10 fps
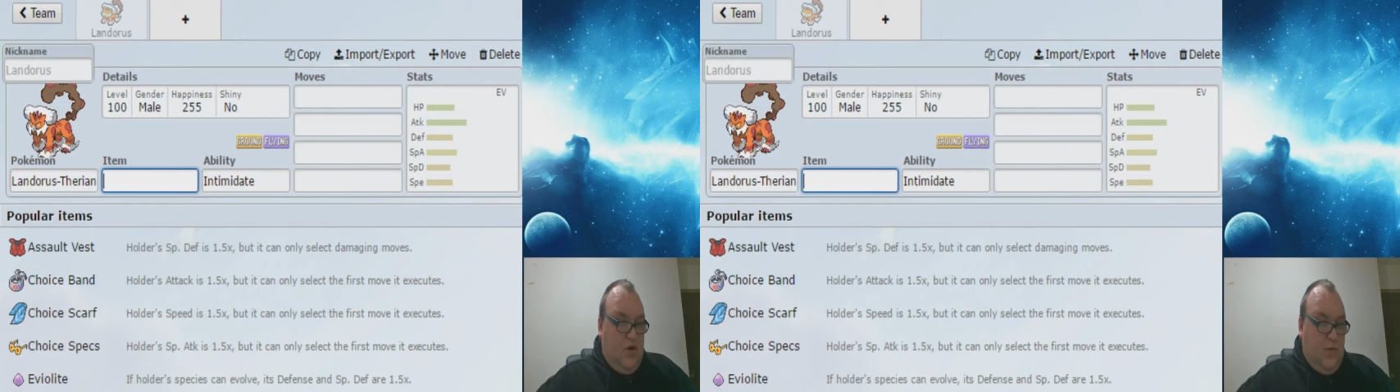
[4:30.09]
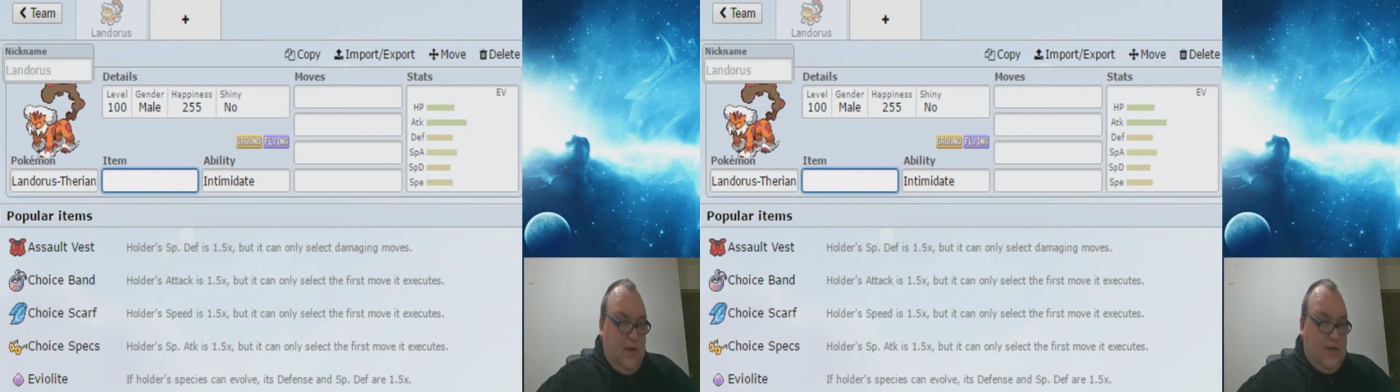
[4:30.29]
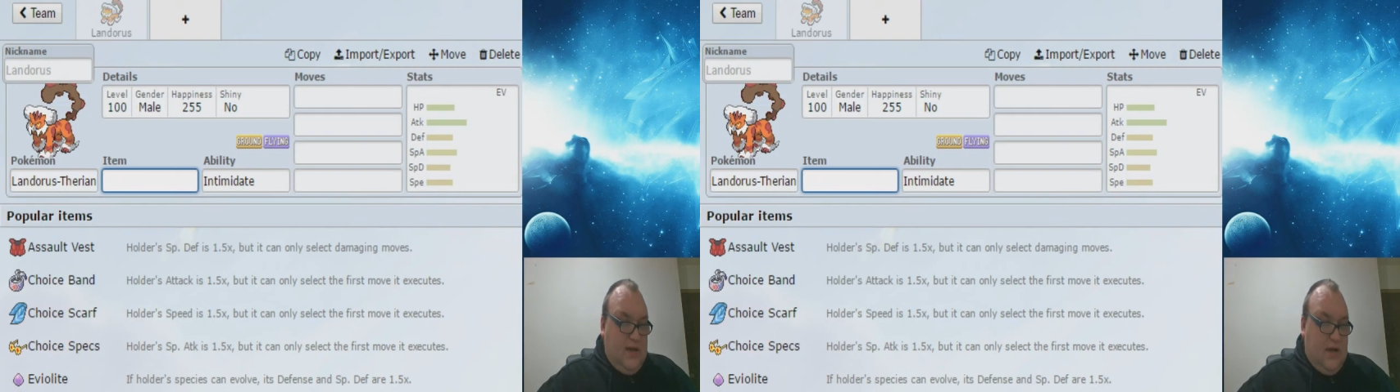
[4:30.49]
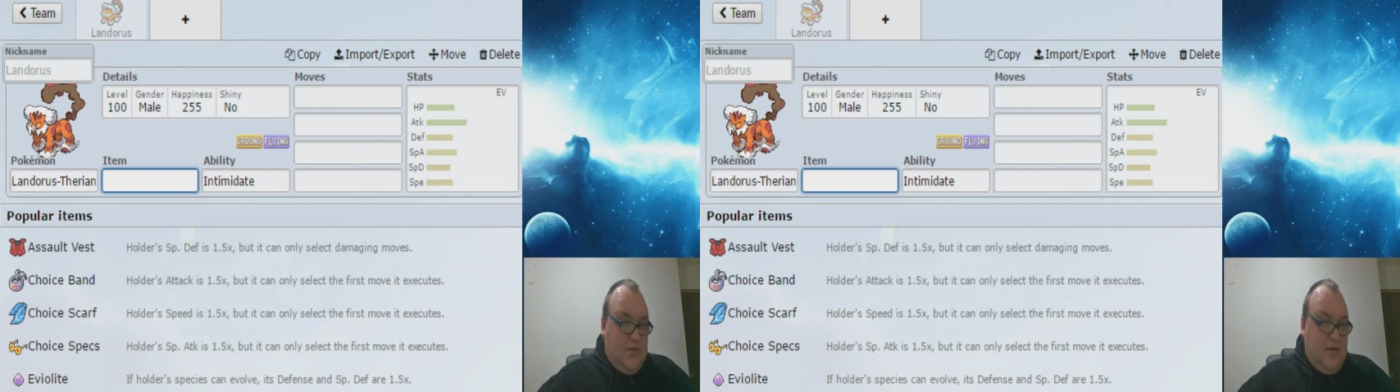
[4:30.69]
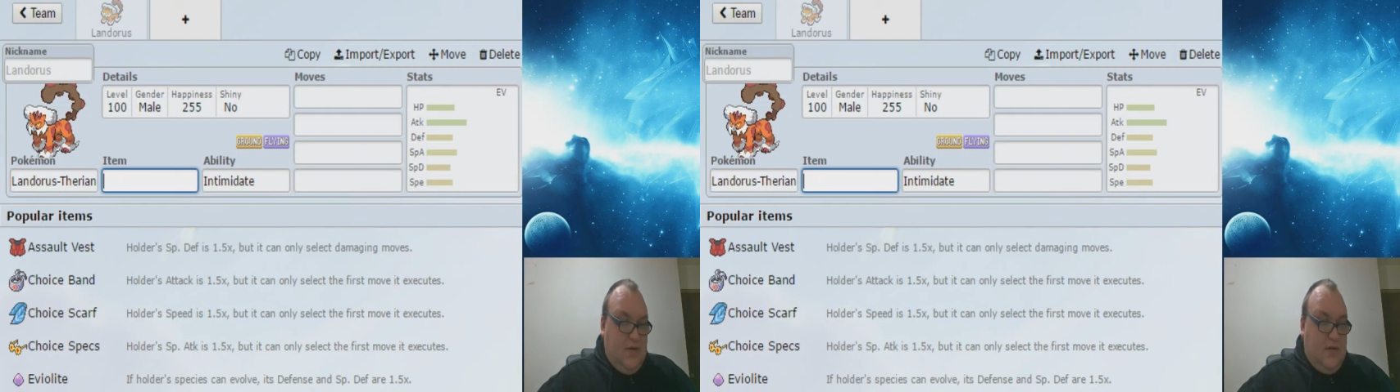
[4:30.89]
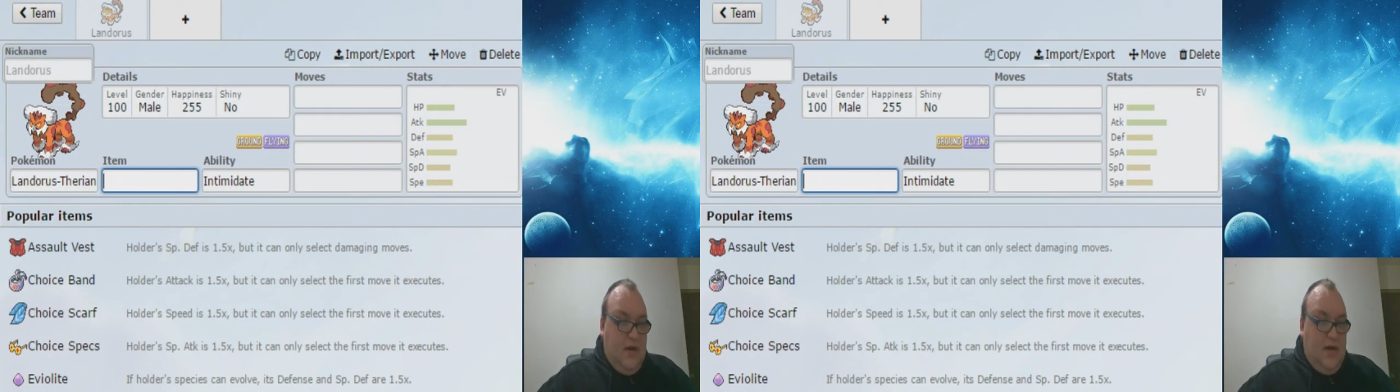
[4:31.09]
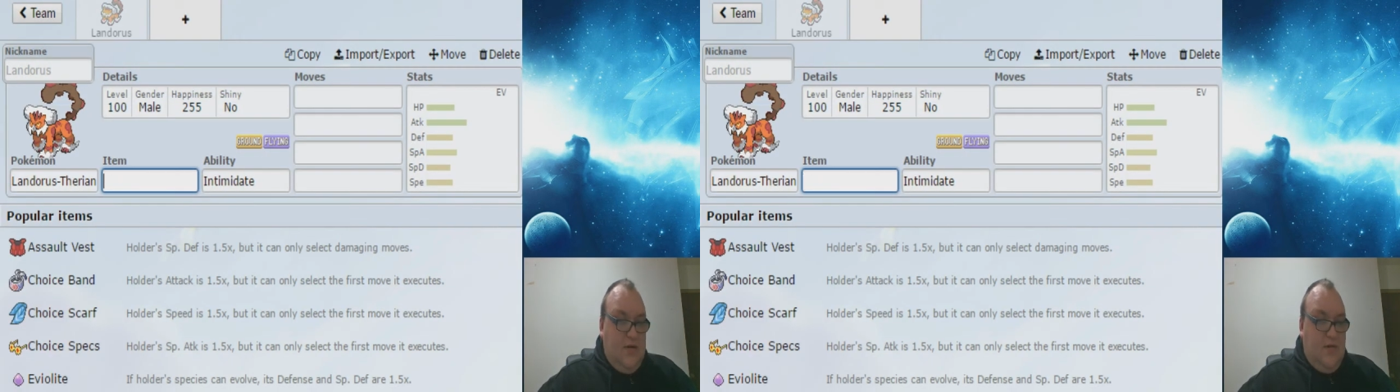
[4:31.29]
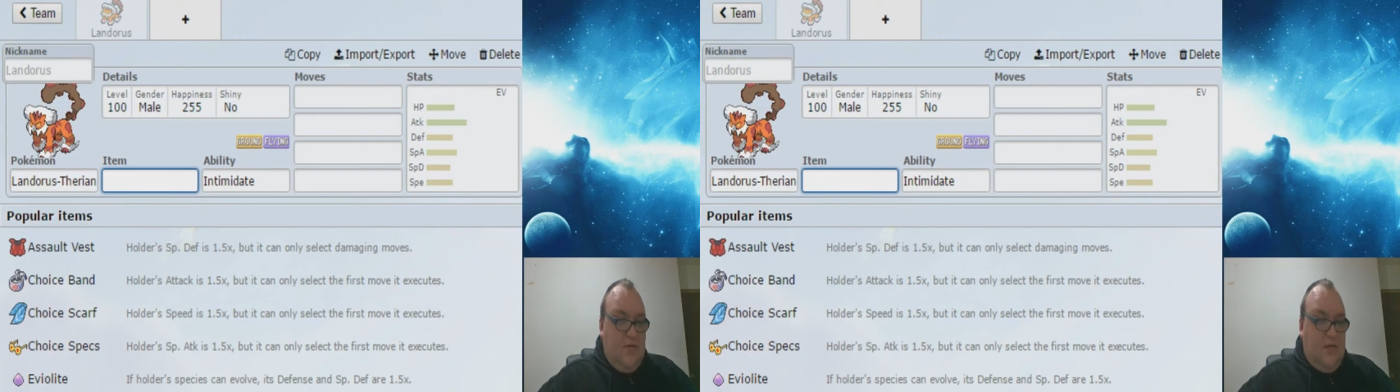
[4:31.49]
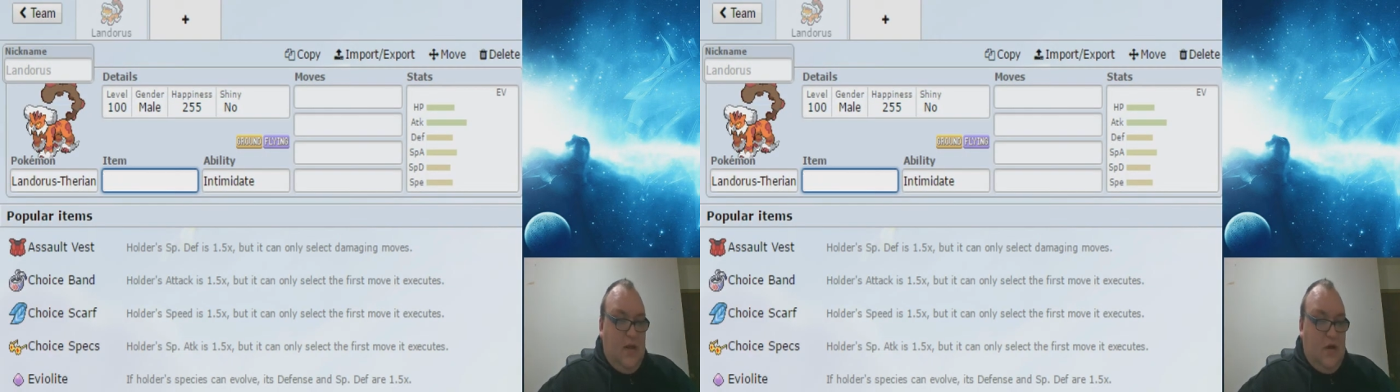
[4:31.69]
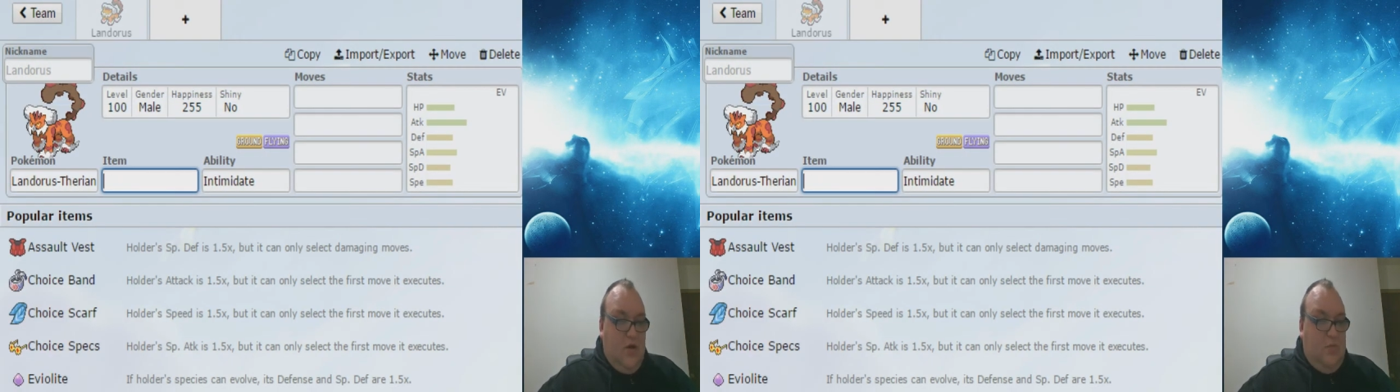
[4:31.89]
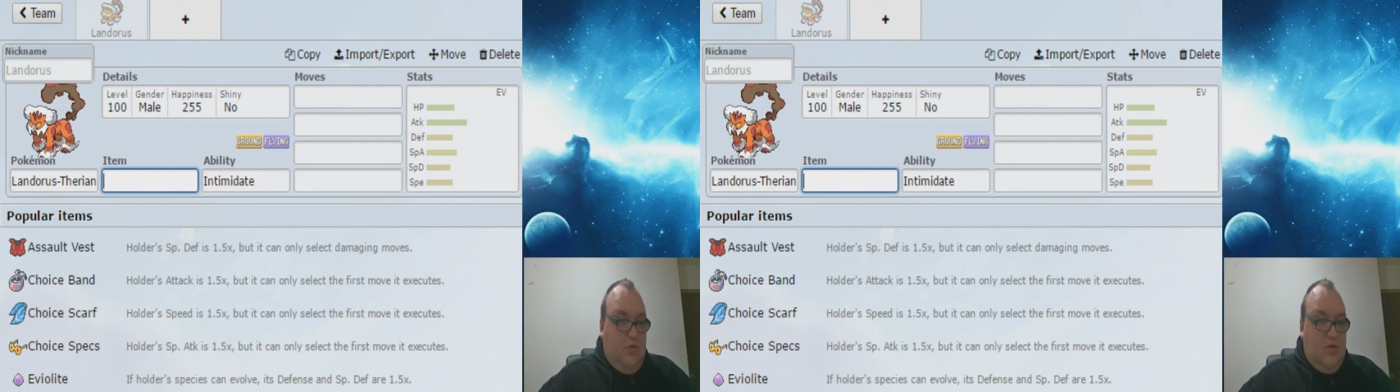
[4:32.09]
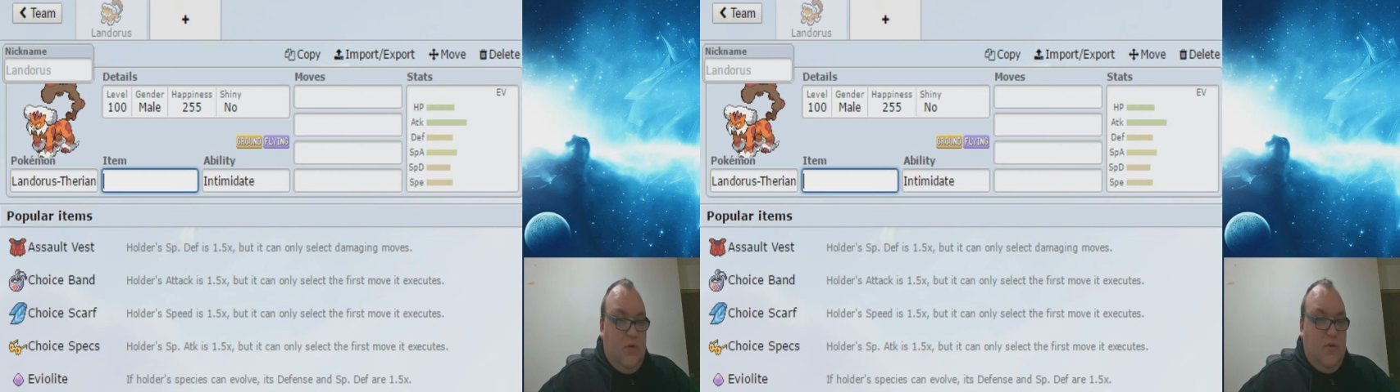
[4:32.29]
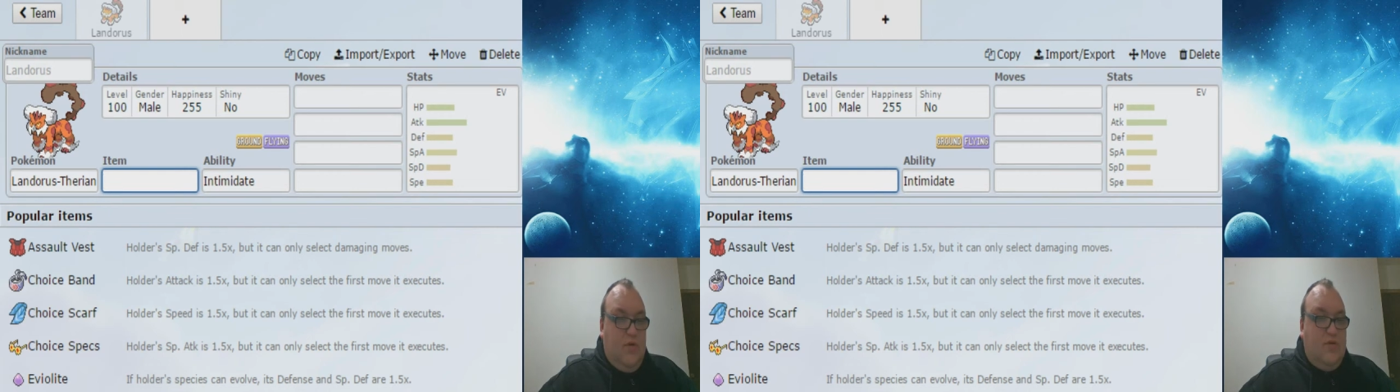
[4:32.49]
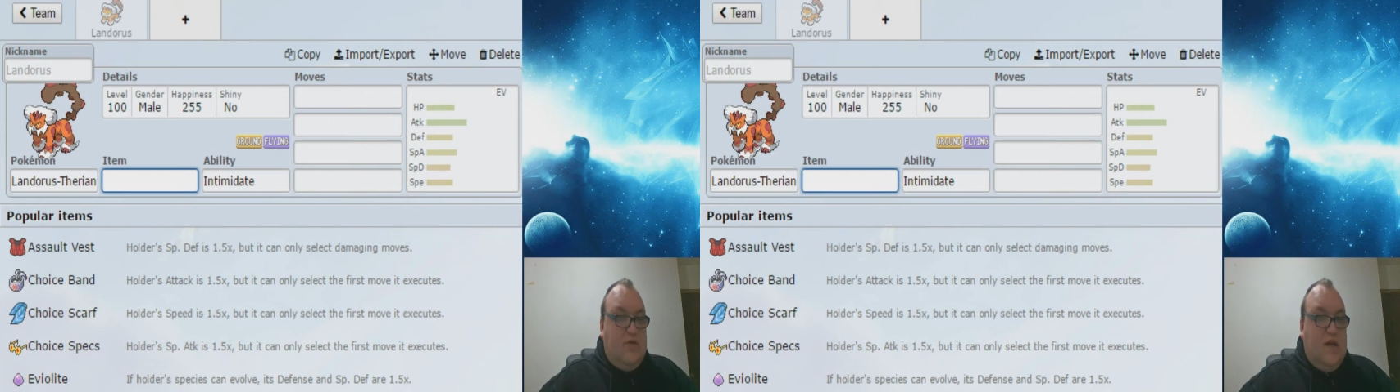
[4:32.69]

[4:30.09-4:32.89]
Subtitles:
Going down here, Lando, like all Pokemon though,